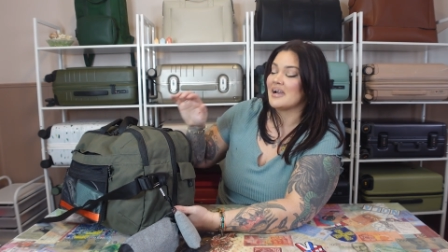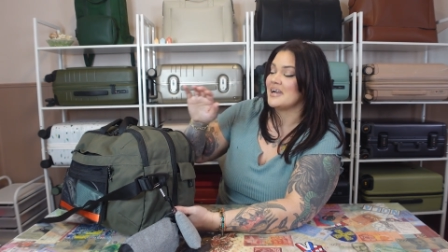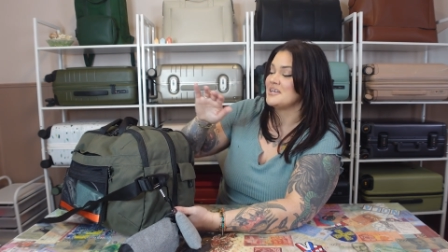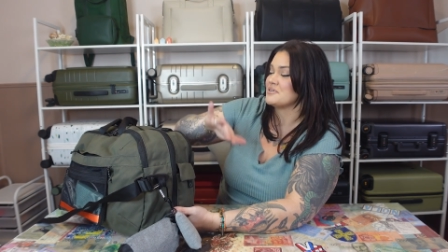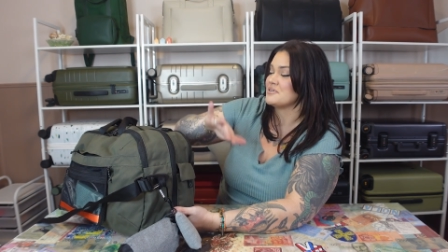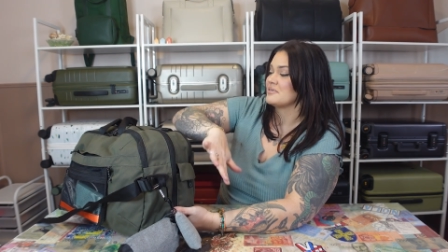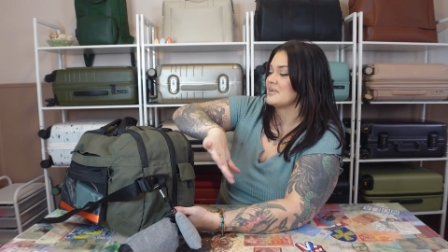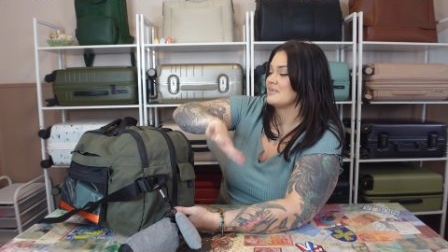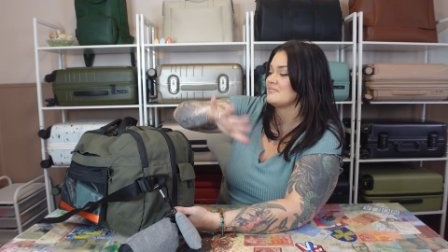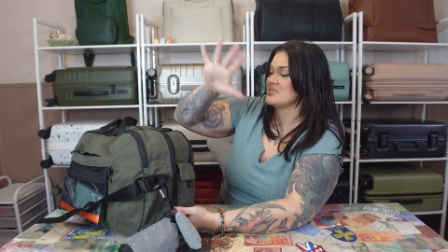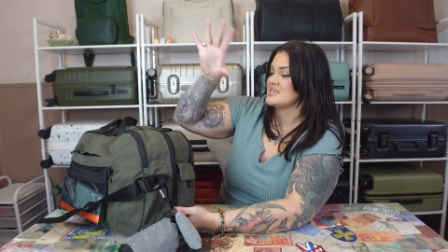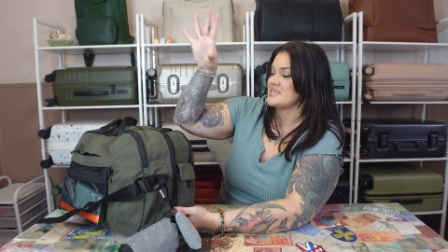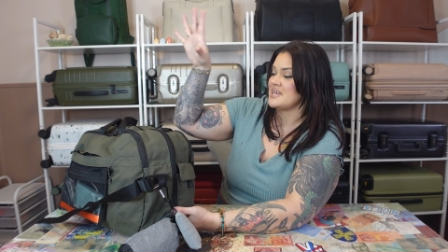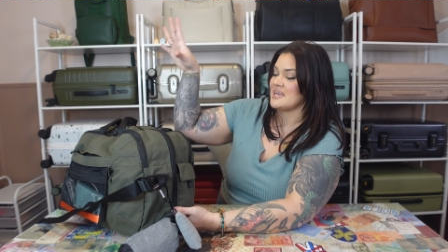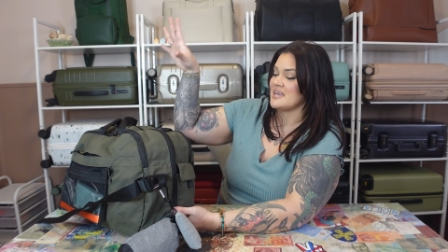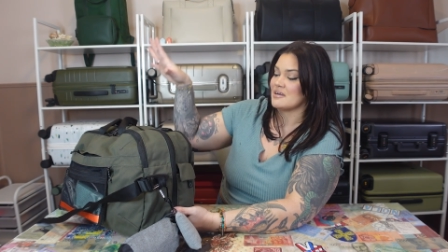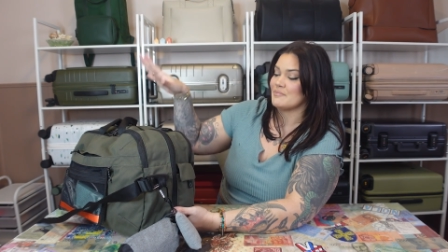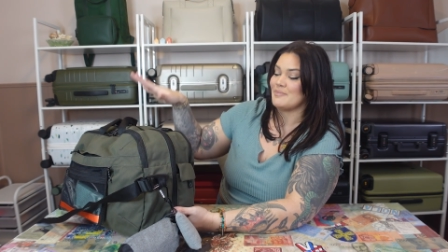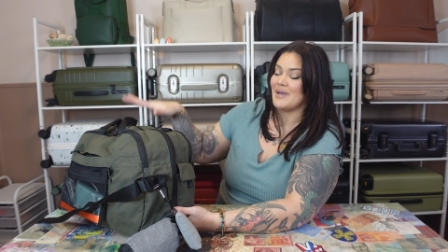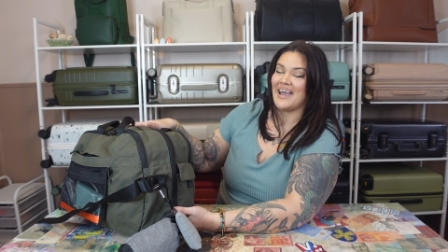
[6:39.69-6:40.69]
I don't have to
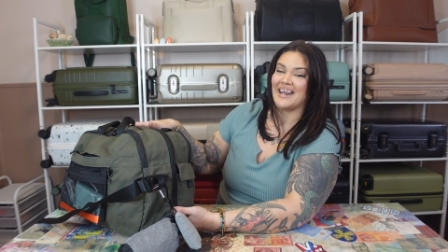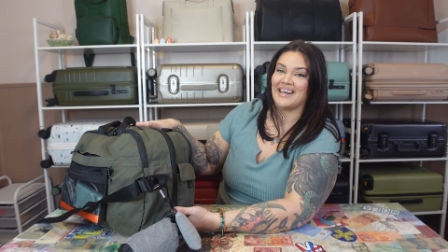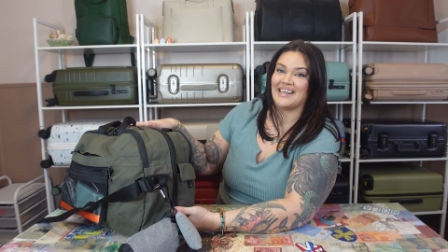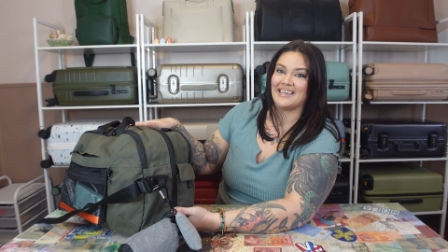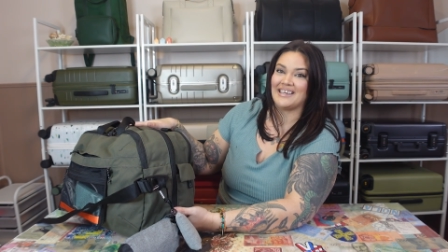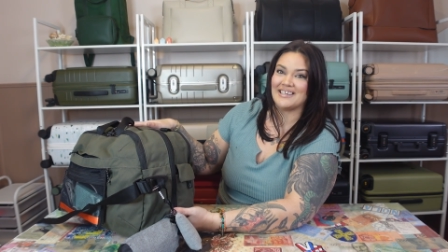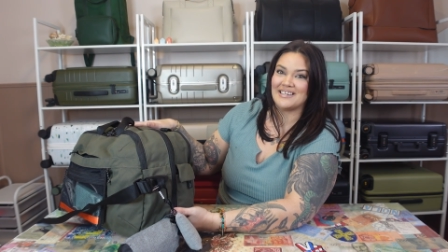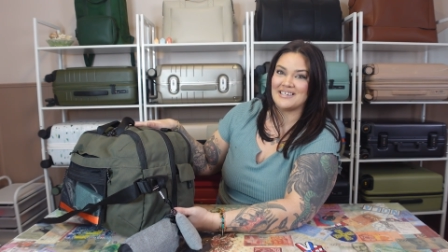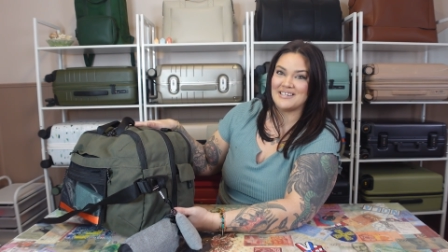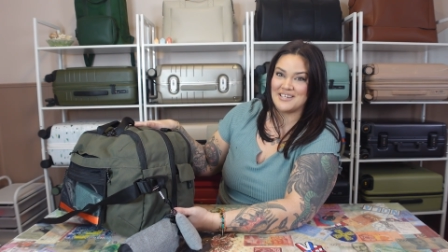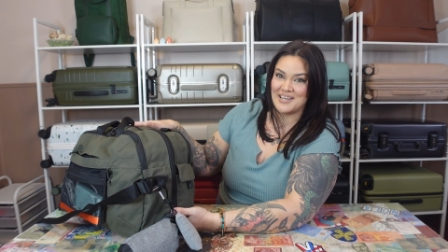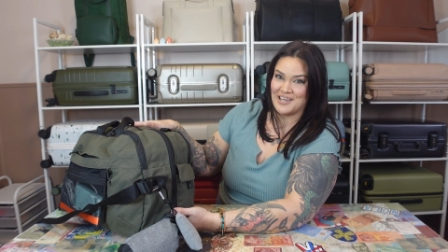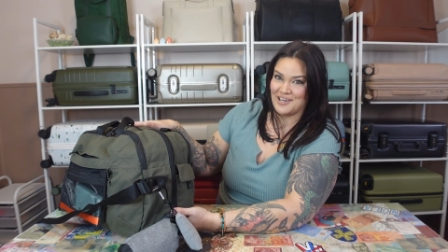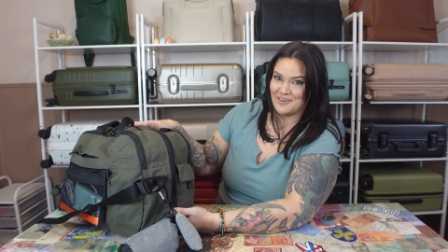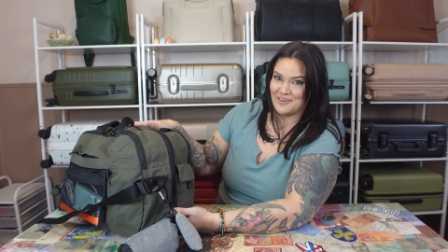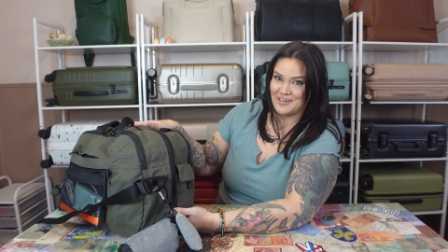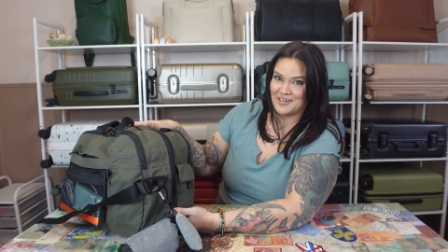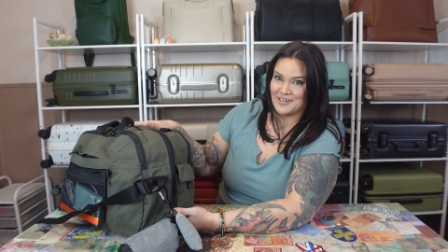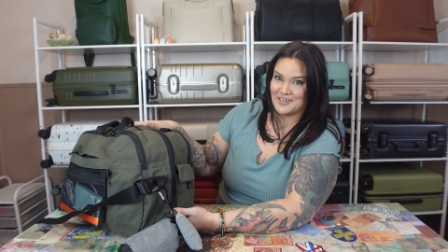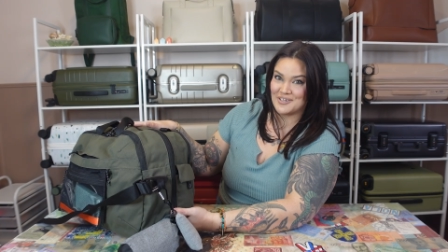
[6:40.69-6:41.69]
take up any
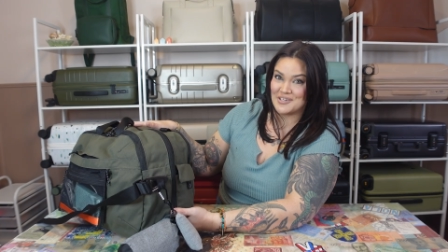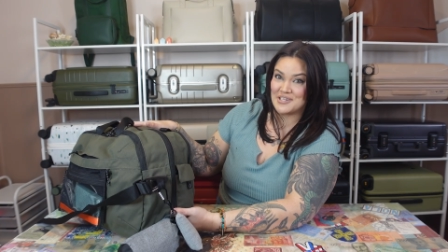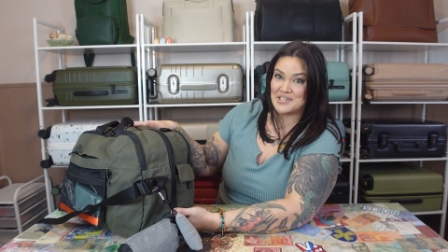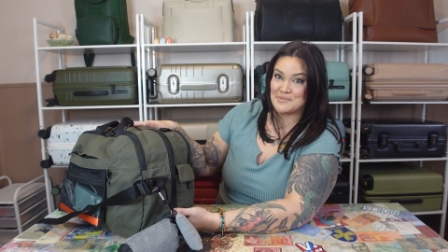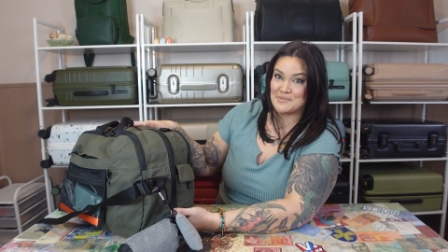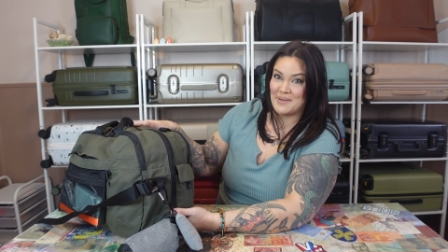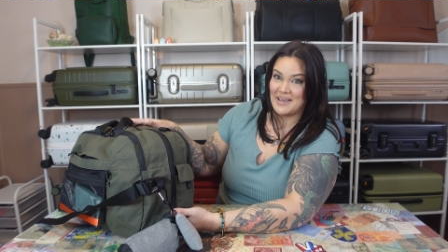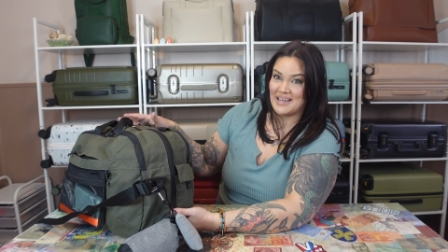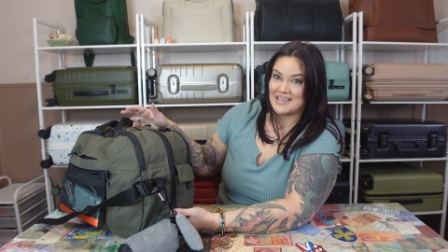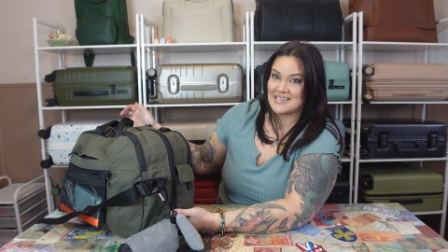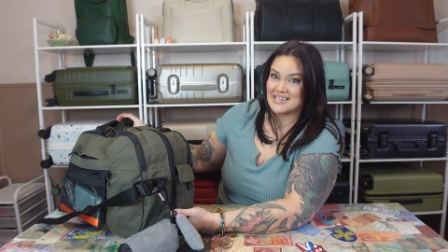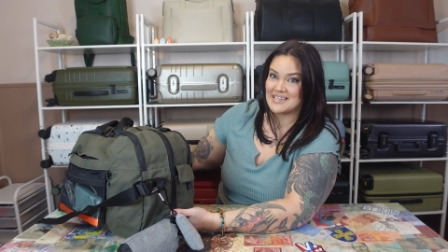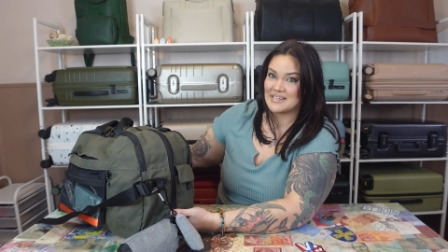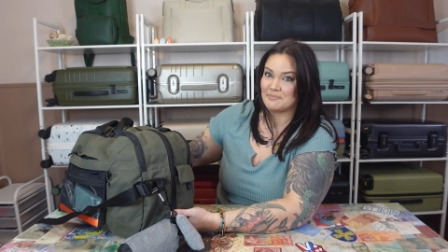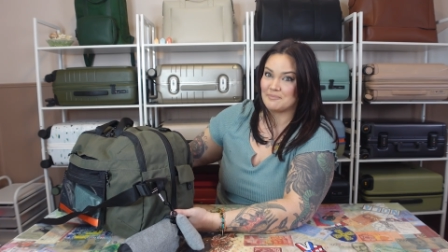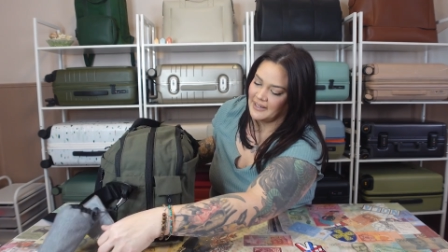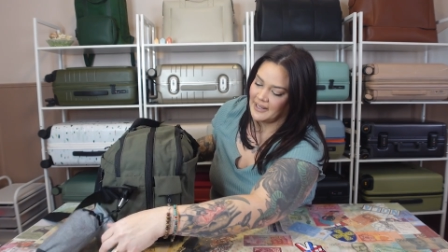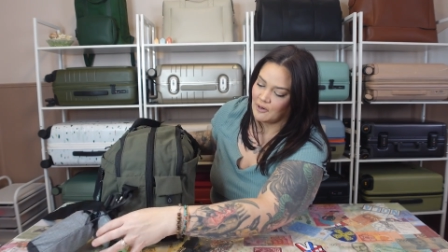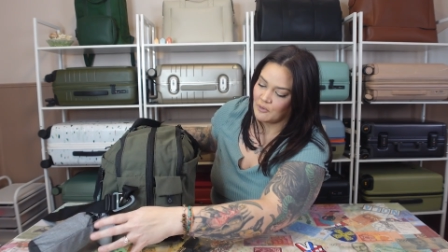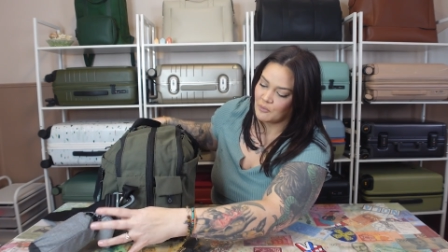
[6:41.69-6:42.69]
interior space.
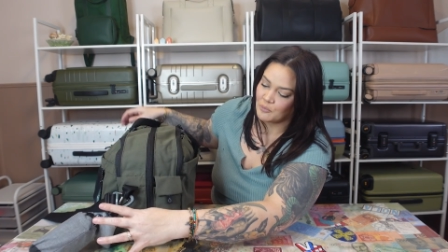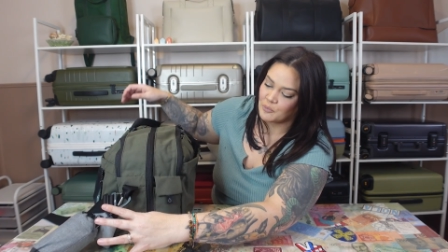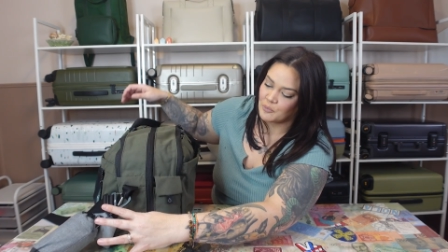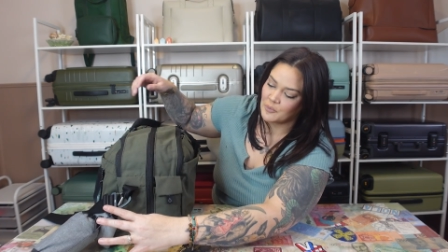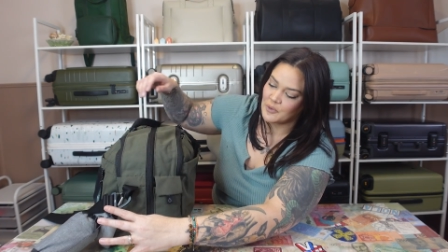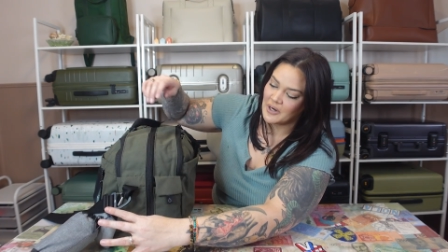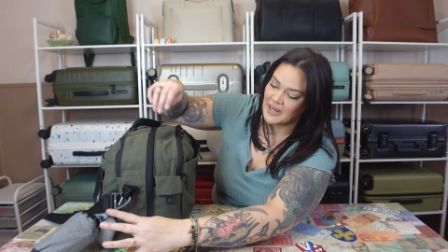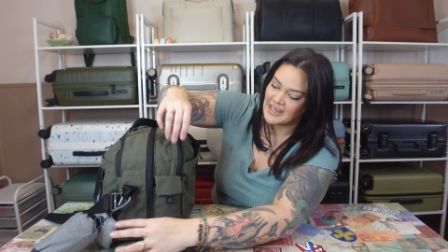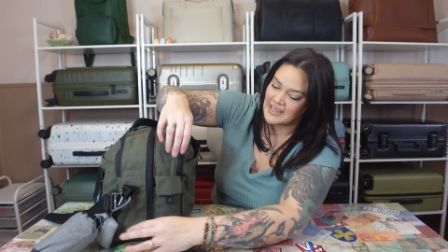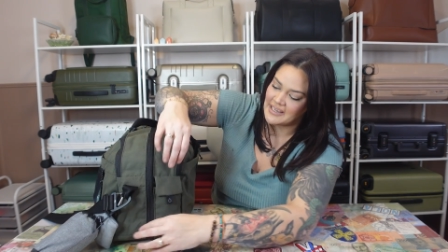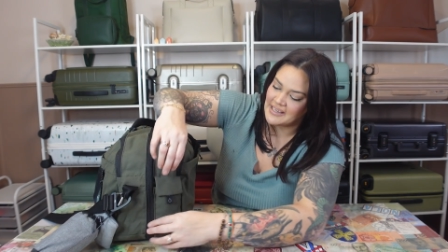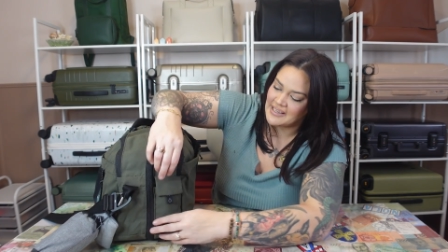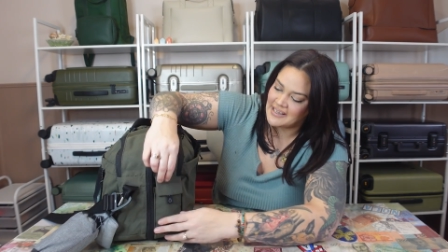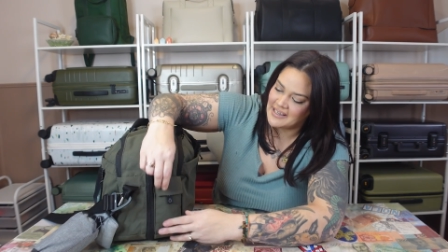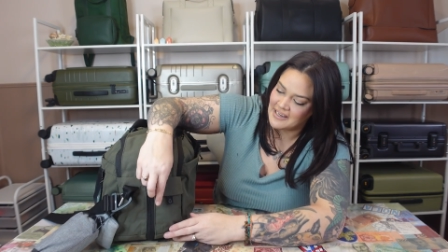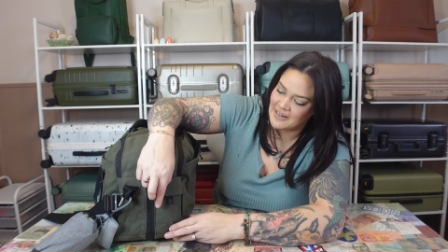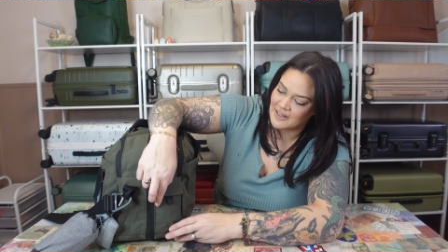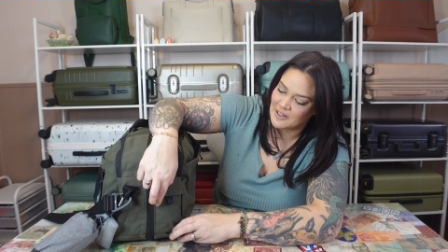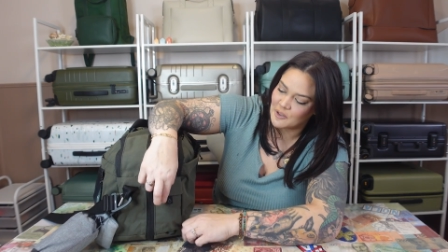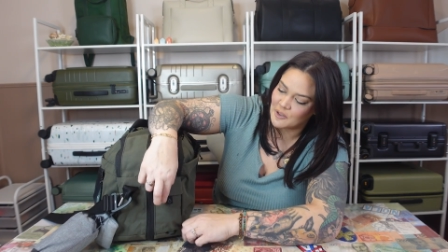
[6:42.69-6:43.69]
Now right
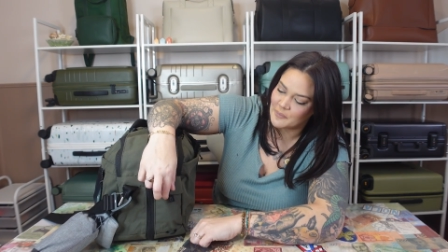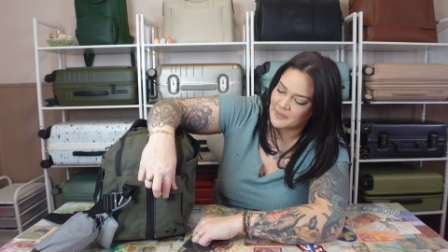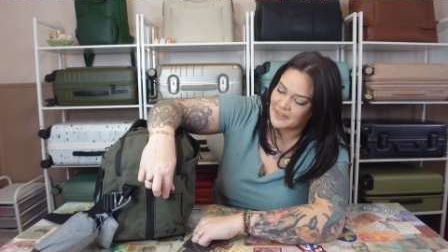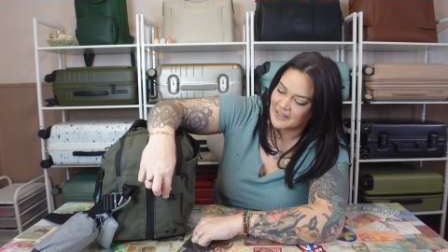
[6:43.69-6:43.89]
here we